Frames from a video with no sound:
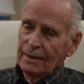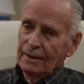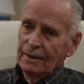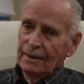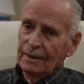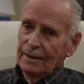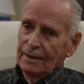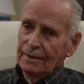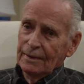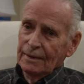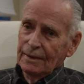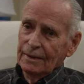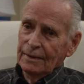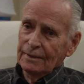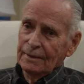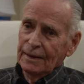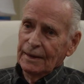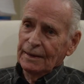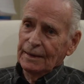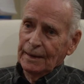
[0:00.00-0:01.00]
And
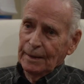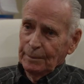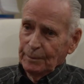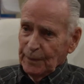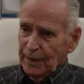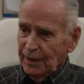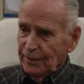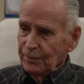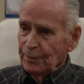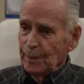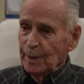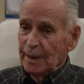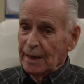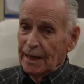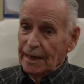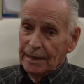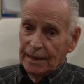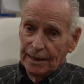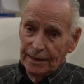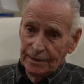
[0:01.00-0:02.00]
uh, he kept giving me
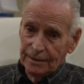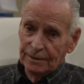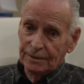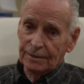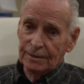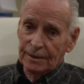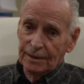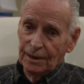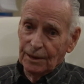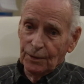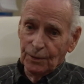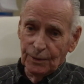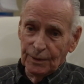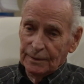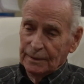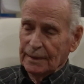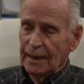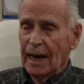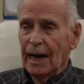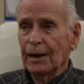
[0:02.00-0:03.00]
headings to go
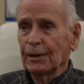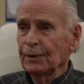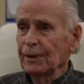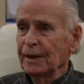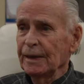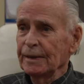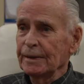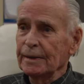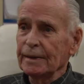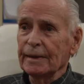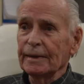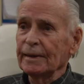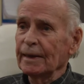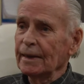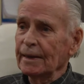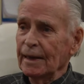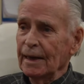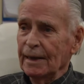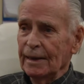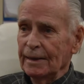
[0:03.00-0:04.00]
on. How he did
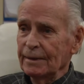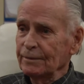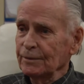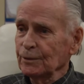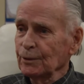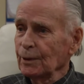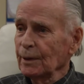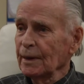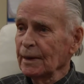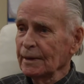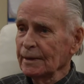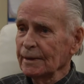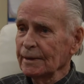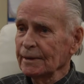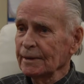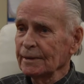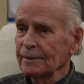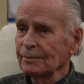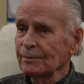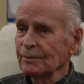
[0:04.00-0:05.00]
that, I have no
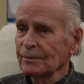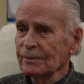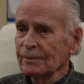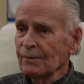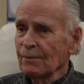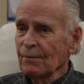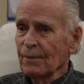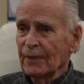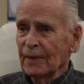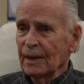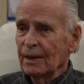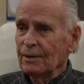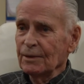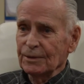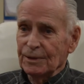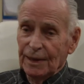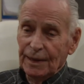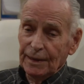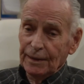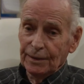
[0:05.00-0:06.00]
idea
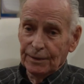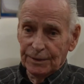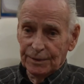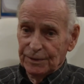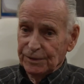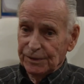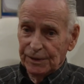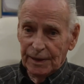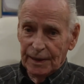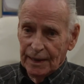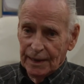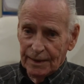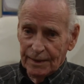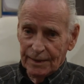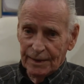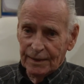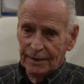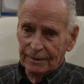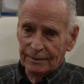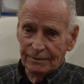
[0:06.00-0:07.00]
because he couldn't see
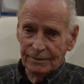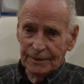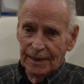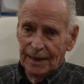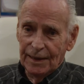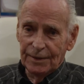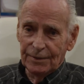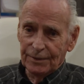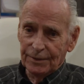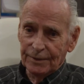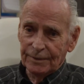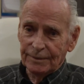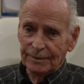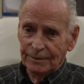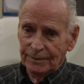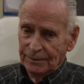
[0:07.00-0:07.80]
anything either.